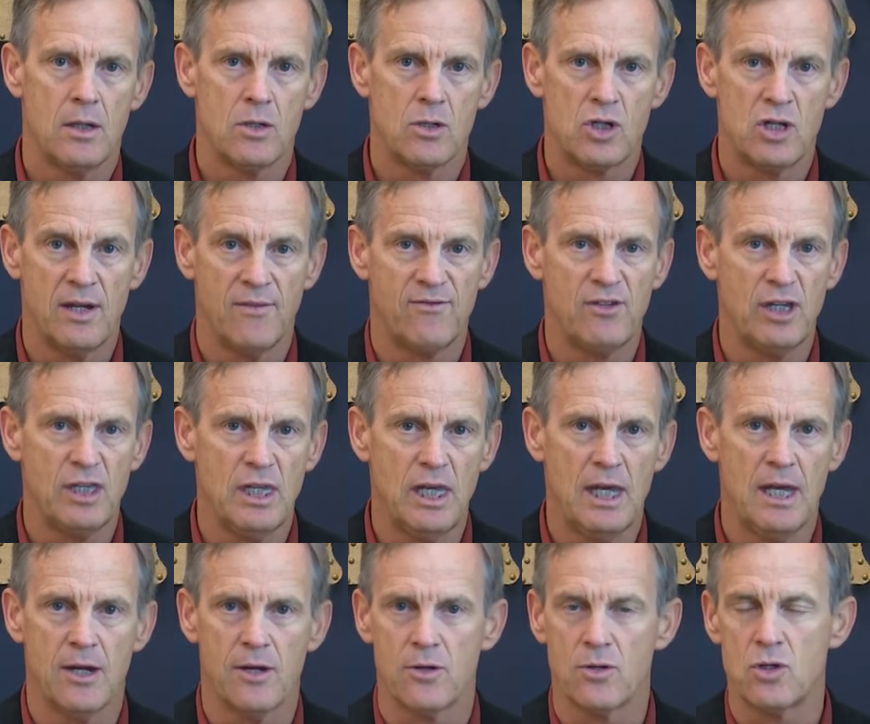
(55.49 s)
shifting
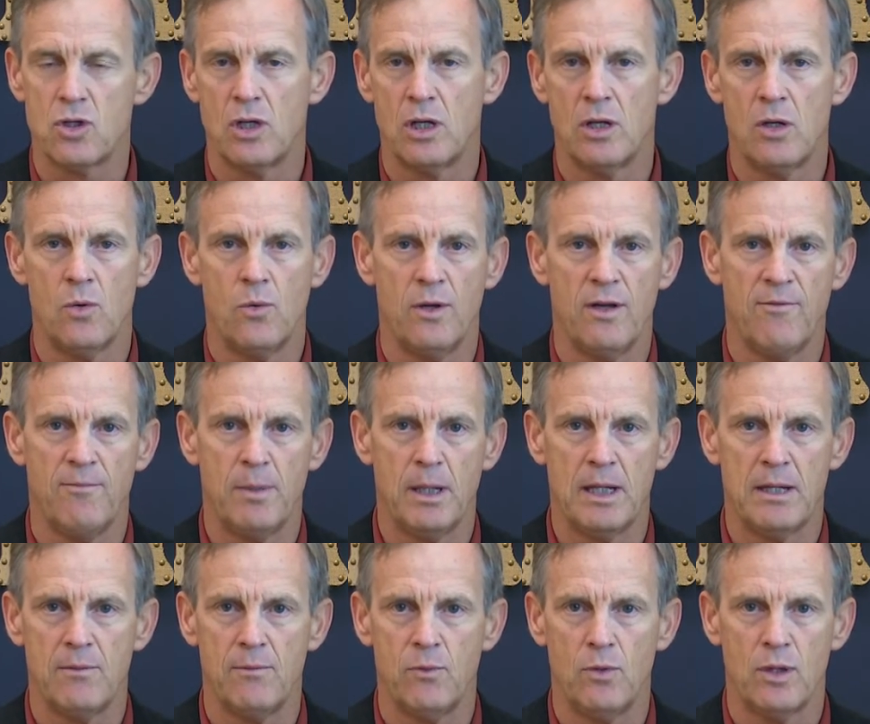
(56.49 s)
gears, you know, we've
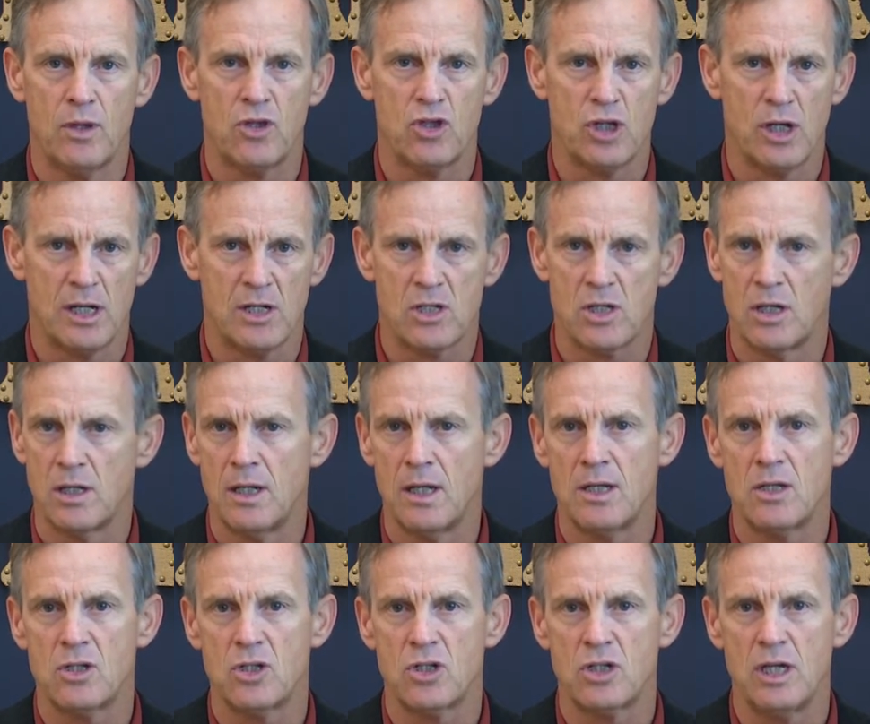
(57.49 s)
been with Judson
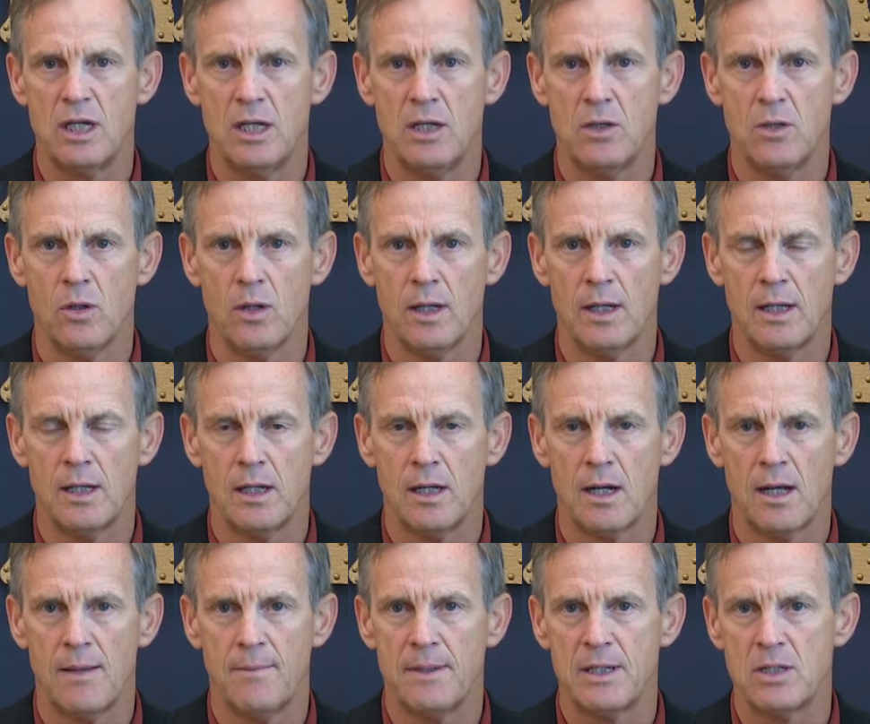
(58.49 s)
and Steele and
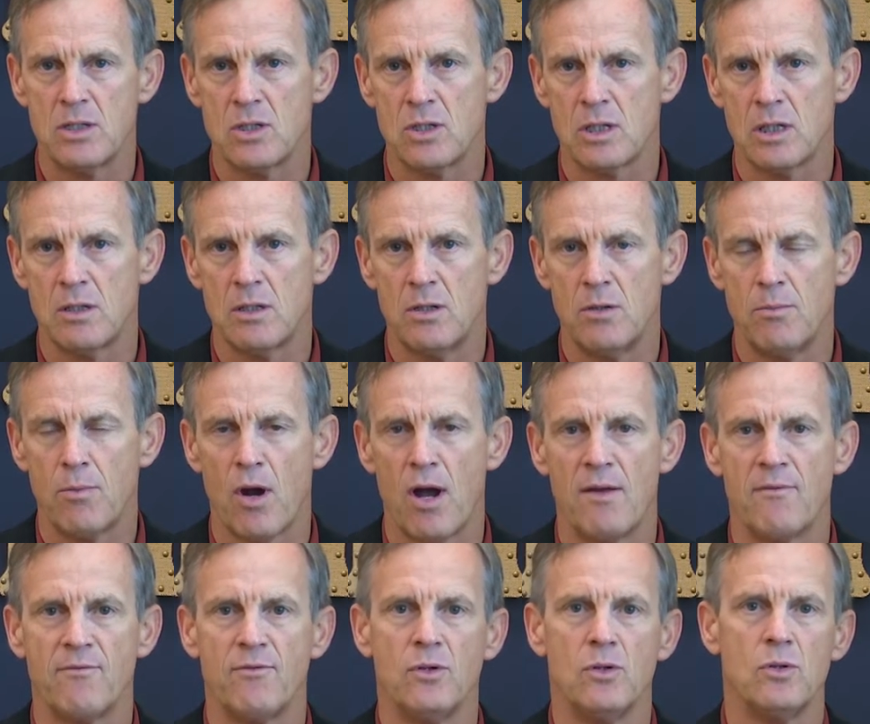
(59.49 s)
Clemens and New
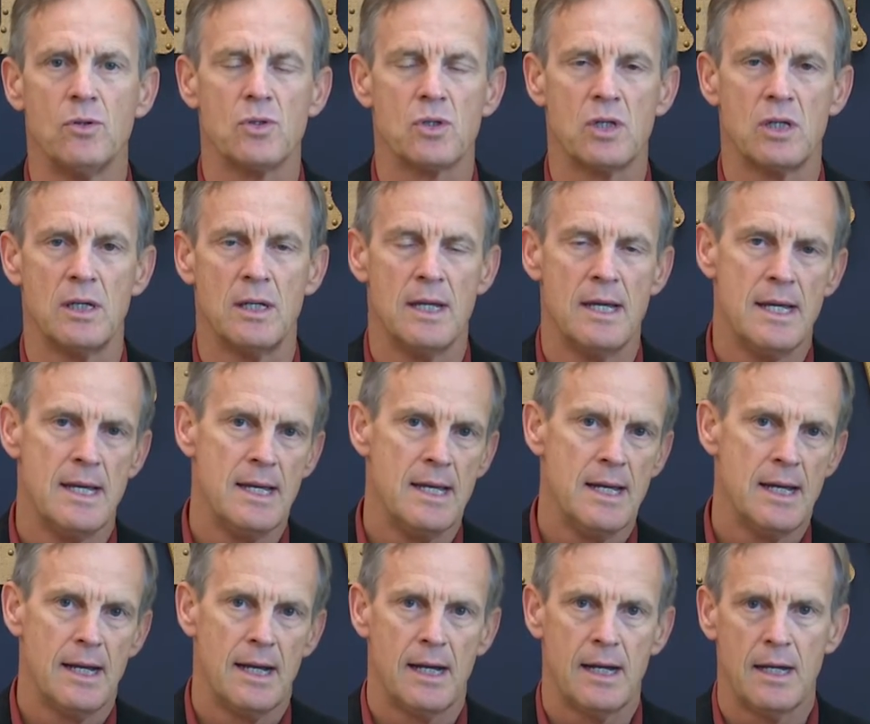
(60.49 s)
Braunfels
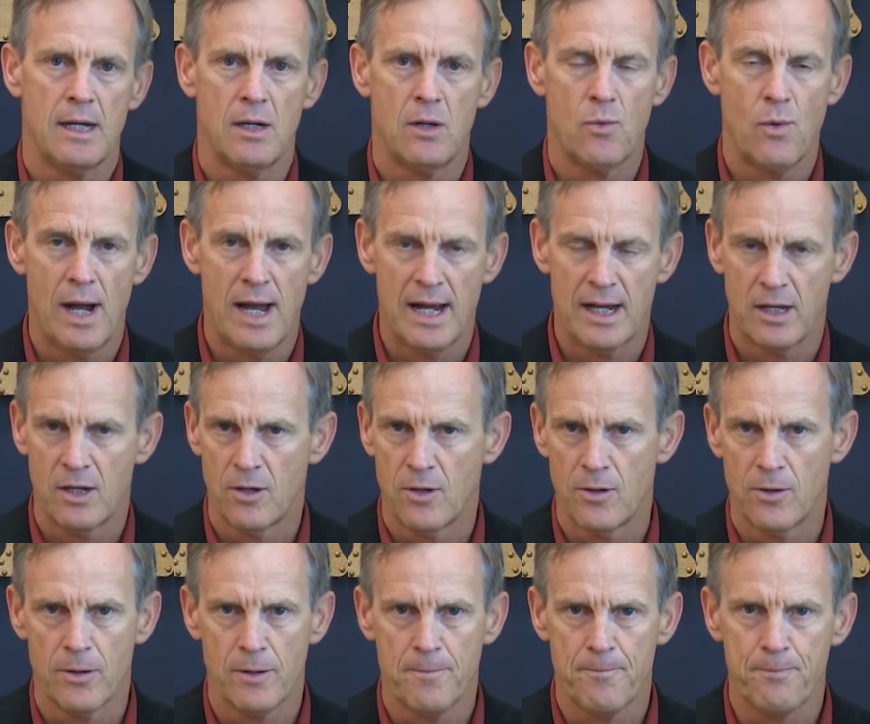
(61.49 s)
and
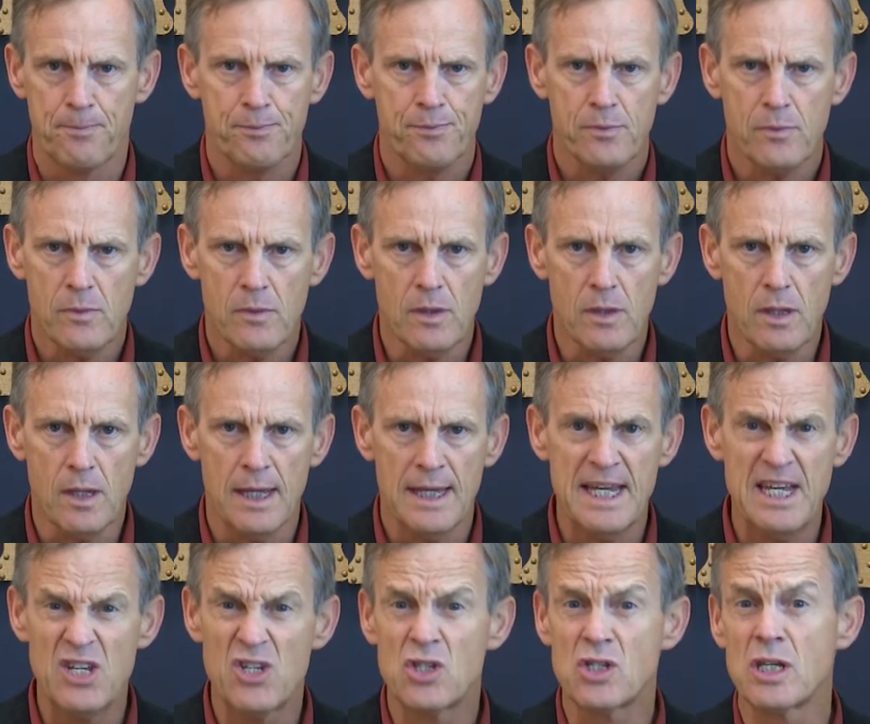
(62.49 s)
Wagner and
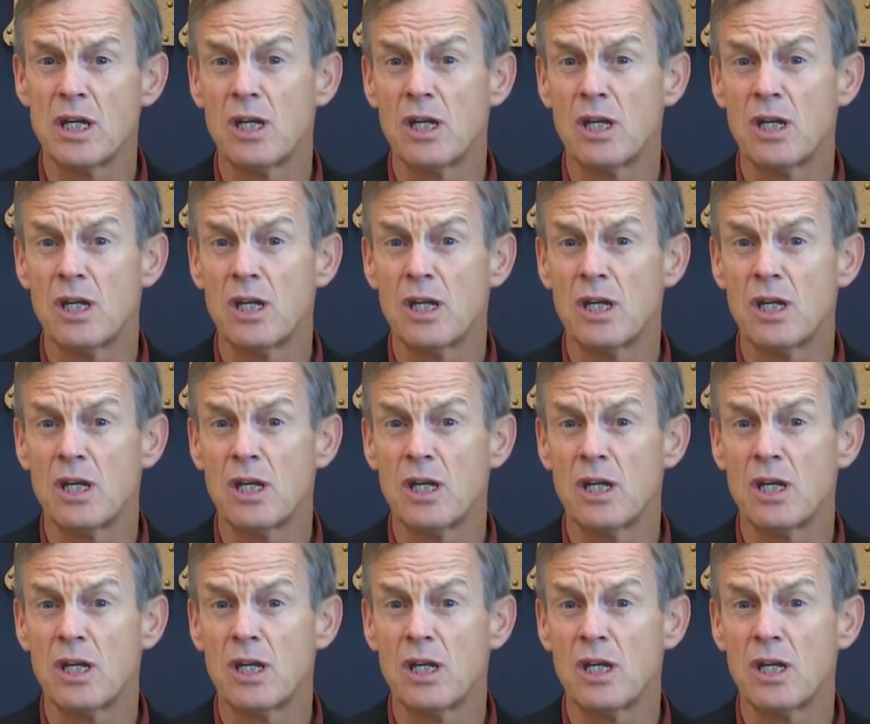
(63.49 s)
East